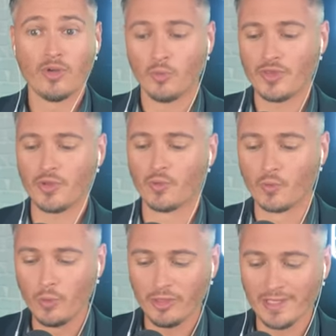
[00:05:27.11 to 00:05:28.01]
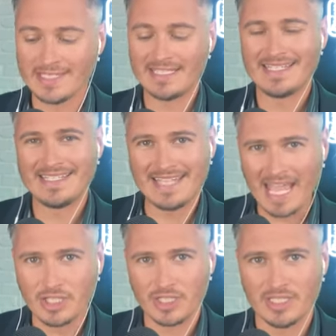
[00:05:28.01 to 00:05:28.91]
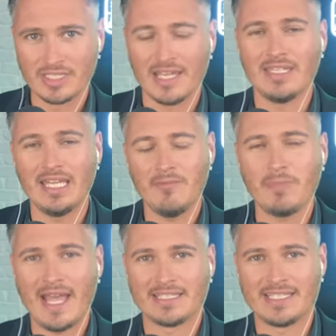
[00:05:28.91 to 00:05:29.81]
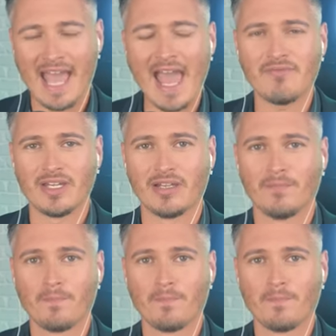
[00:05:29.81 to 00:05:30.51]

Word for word: with the ruthless sanctions and the impact it's having,